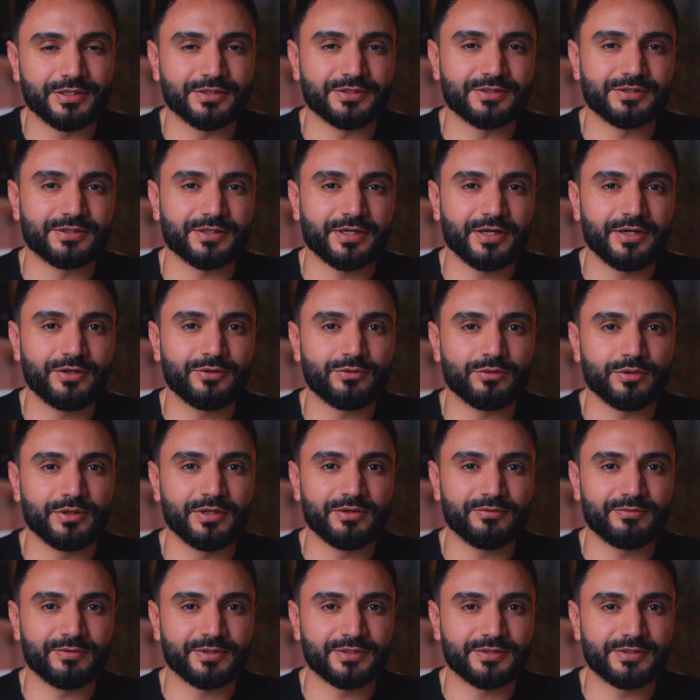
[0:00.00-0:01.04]
is trying to
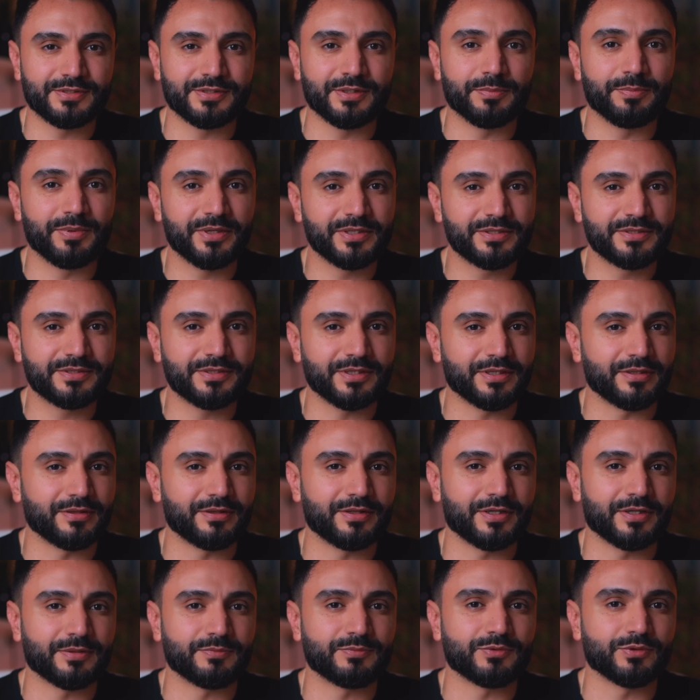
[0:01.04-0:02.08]
give us the best in
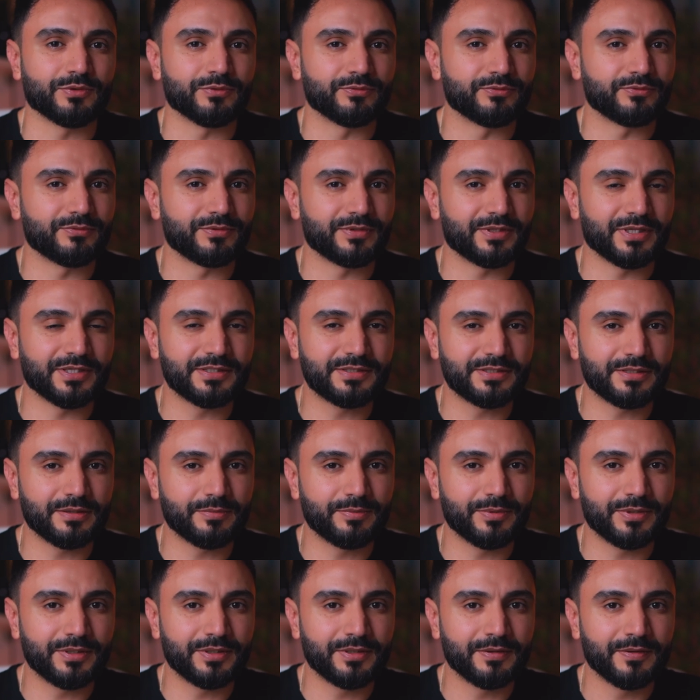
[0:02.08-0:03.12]
terms of
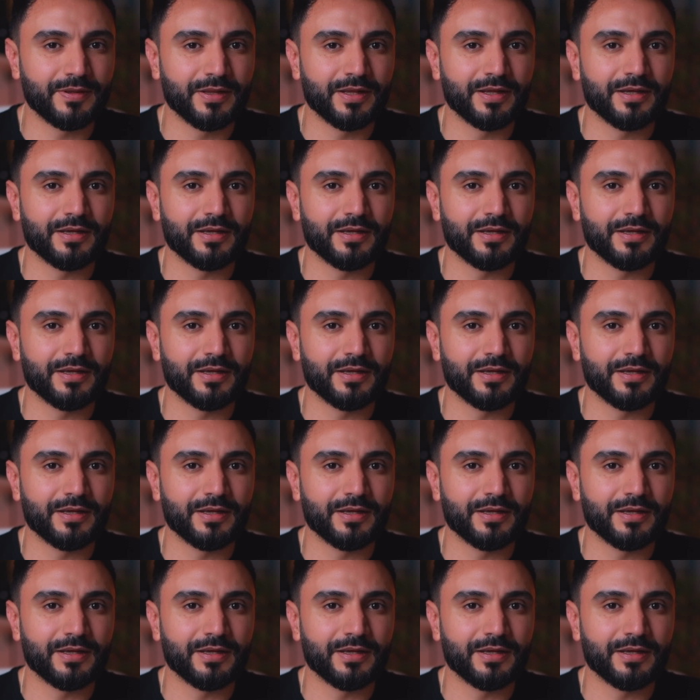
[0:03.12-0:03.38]
testable,